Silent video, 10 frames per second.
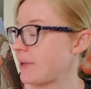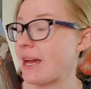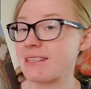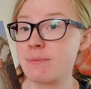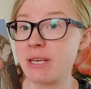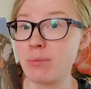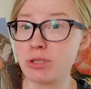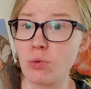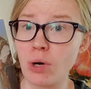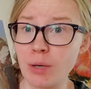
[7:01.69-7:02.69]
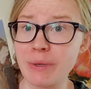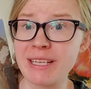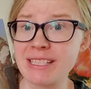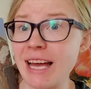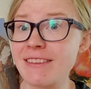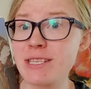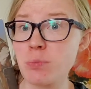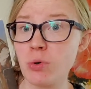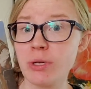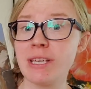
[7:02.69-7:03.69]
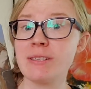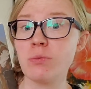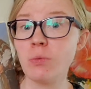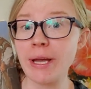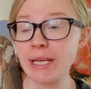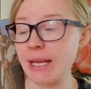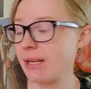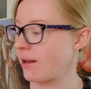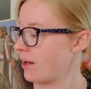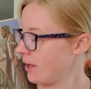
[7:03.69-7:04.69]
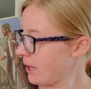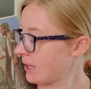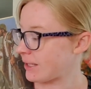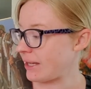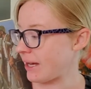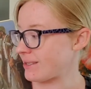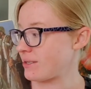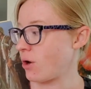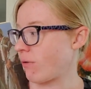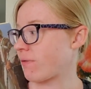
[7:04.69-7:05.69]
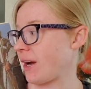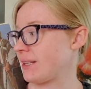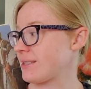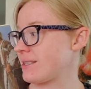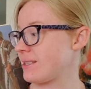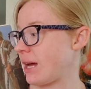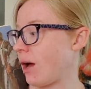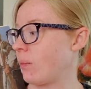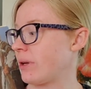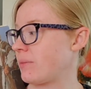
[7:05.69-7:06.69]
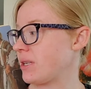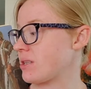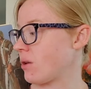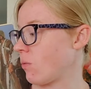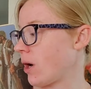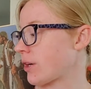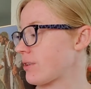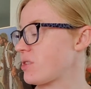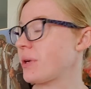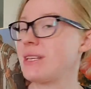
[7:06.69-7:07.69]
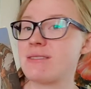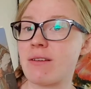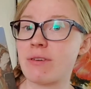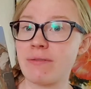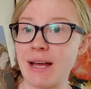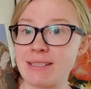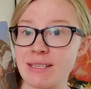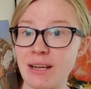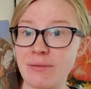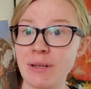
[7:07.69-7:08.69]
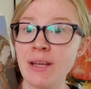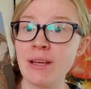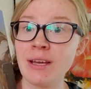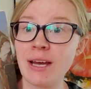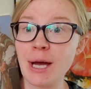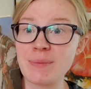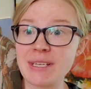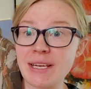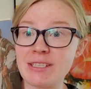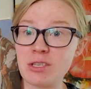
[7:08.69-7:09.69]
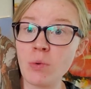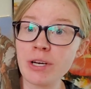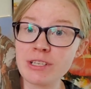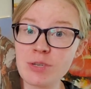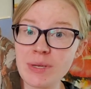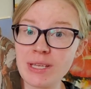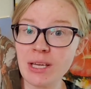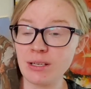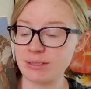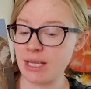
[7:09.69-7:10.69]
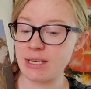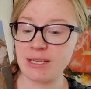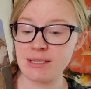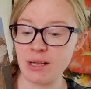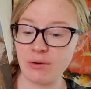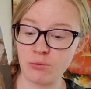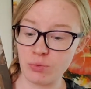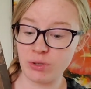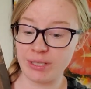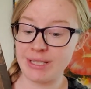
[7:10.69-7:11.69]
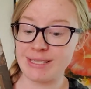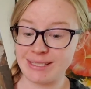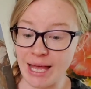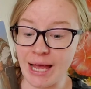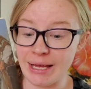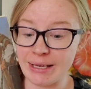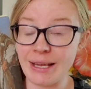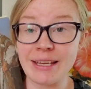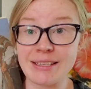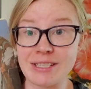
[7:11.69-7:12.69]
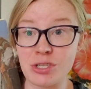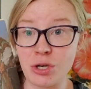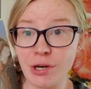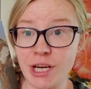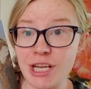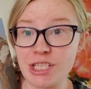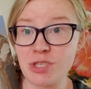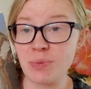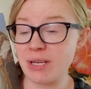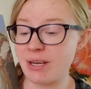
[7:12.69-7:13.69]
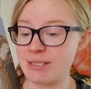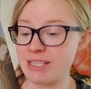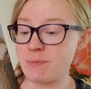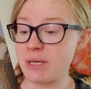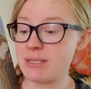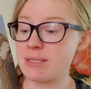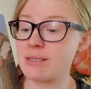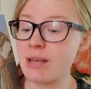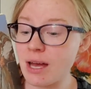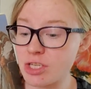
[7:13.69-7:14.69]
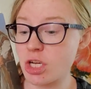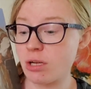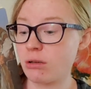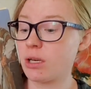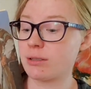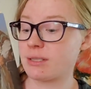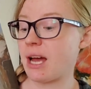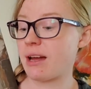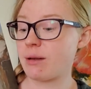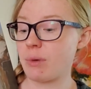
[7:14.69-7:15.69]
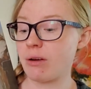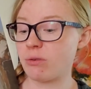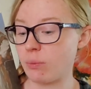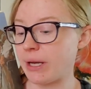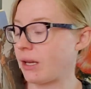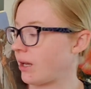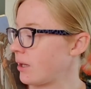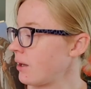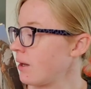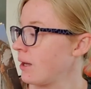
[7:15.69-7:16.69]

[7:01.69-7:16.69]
He hasn't been able to walk, but he's at this pool, he's waiting. He has no friends to help him into the water, so he's never fast enough um, to get into the water to be healed. And he's getting really sad and discouraged because it's been such a long time of waiting.